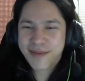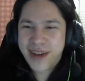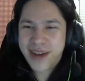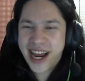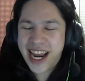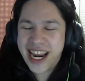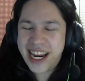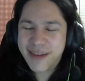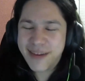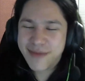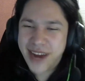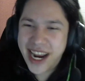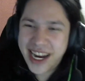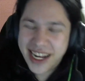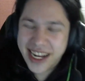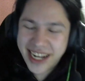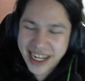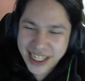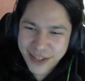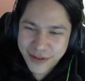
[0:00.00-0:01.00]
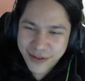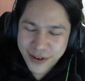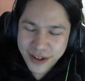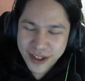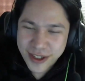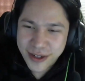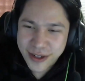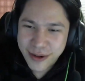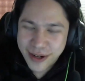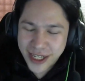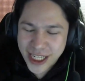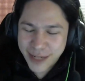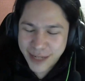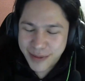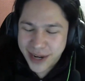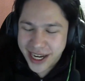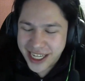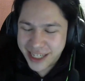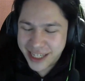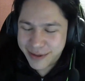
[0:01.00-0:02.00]
my guess for soonest
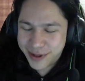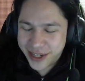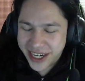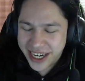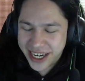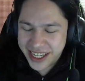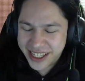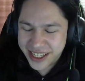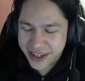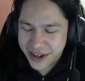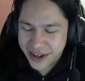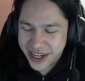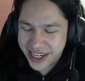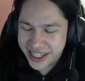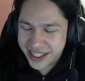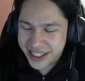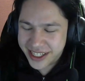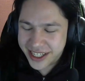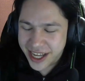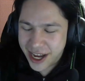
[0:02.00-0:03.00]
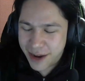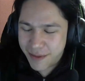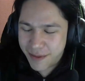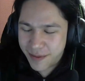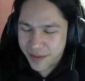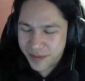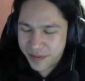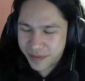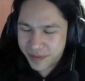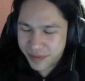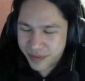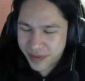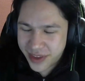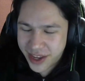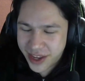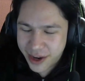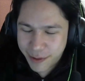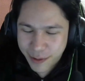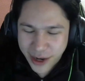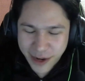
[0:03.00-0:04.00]
possible answer is
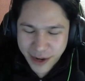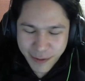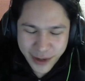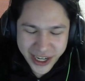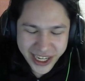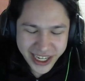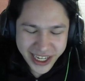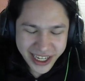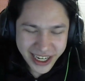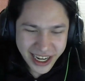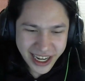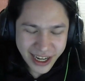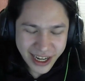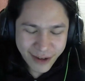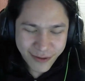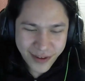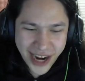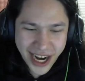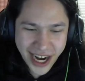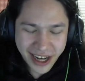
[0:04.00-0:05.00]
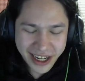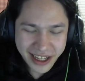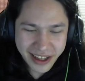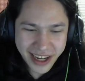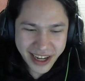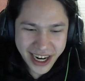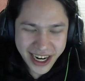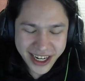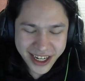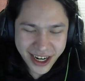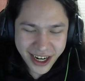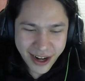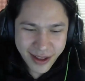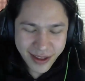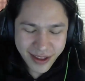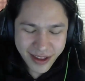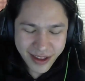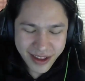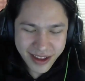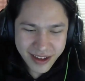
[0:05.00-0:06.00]
when we finally land
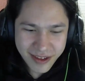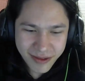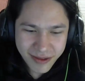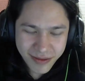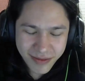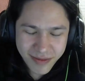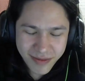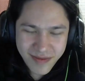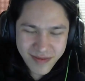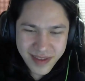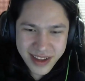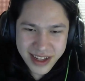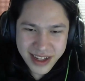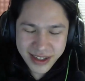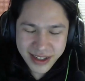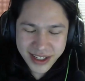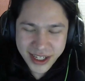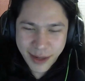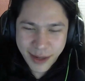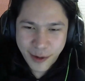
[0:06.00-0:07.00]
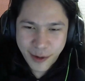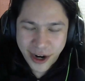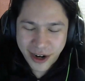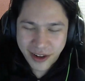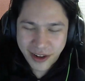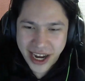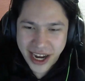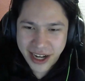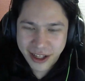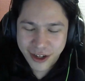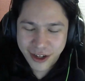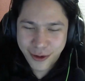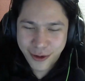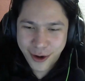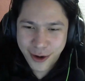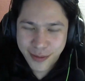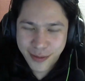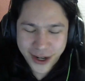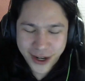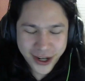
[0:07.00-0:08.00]
on somewhere like
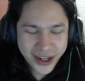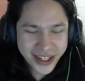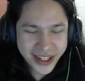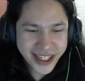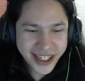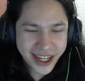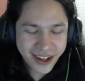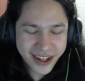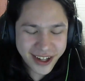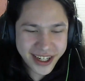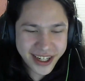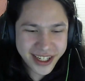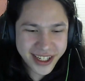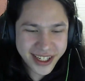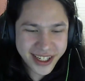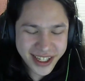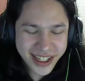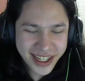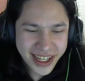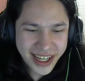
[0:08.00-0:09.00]
Europa or Enceladus,